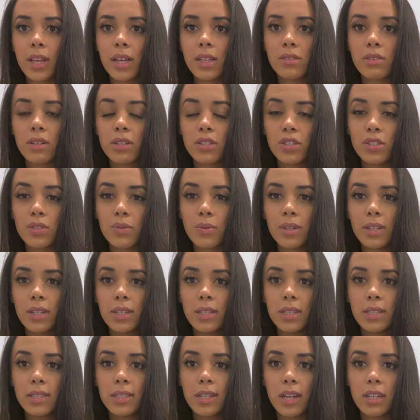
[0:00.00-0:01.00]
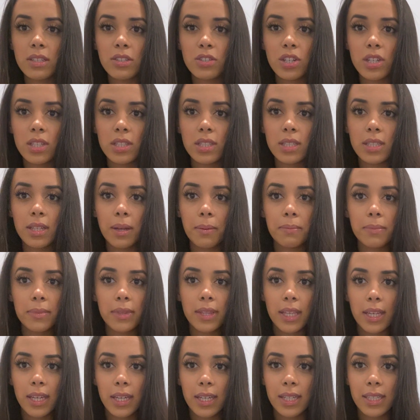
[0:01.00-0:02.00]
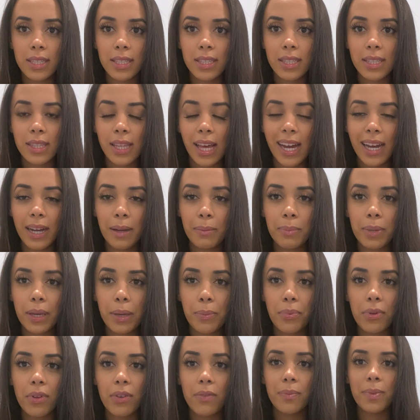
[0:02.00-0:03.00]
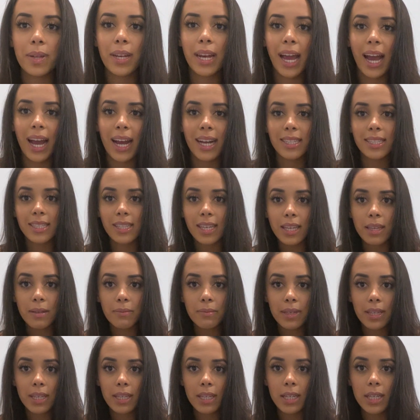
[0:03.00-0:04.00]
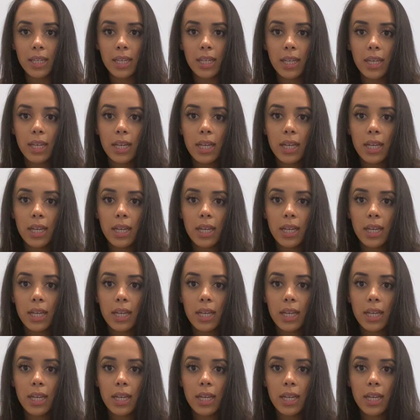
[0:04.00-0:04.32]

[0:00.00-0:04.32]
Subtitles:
So I just wanted to touch on some things that people have been asking me.